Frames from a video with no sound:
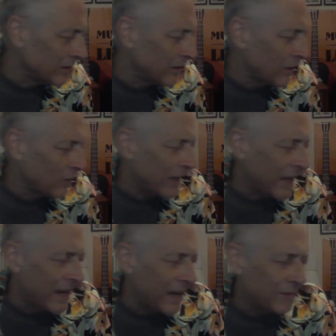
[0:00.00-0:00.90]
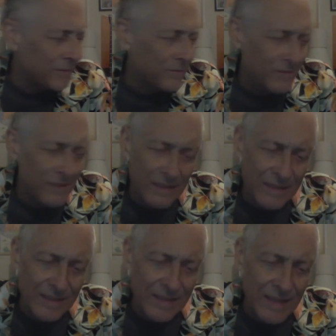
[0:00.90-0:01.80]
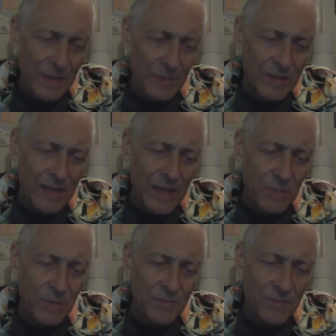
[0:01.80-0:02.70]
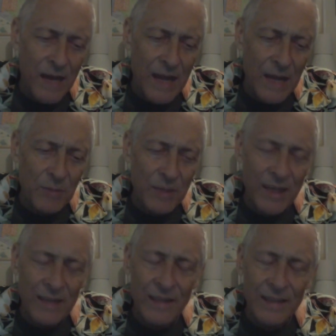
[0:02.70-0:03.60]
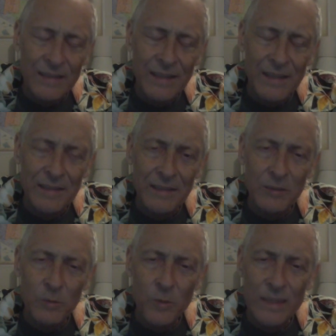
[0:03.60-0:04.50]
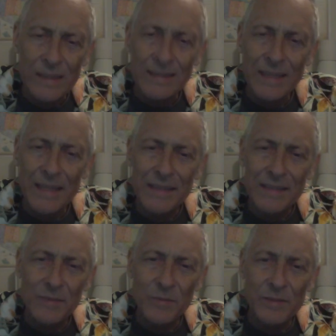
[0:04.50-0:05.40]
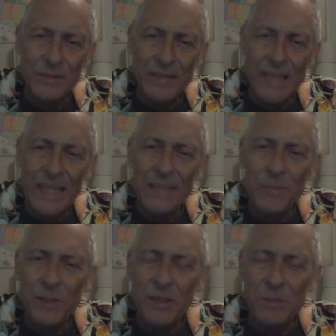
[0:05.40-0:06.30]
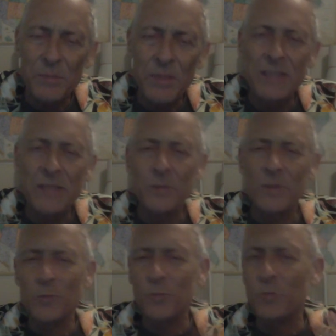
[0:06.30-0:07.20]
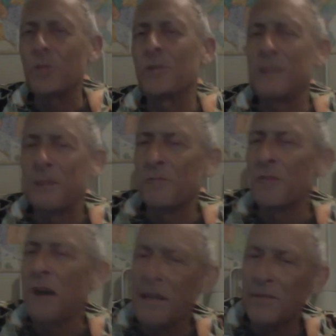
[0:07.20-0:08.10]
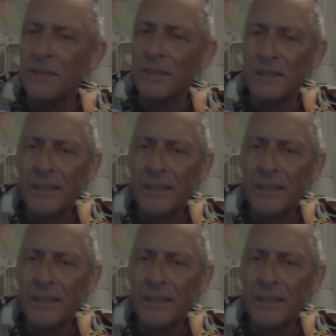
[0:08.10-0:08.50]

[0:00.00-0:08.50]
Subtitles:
don't have the same type of vibe you had like in the 2010s when independent media was really thriving.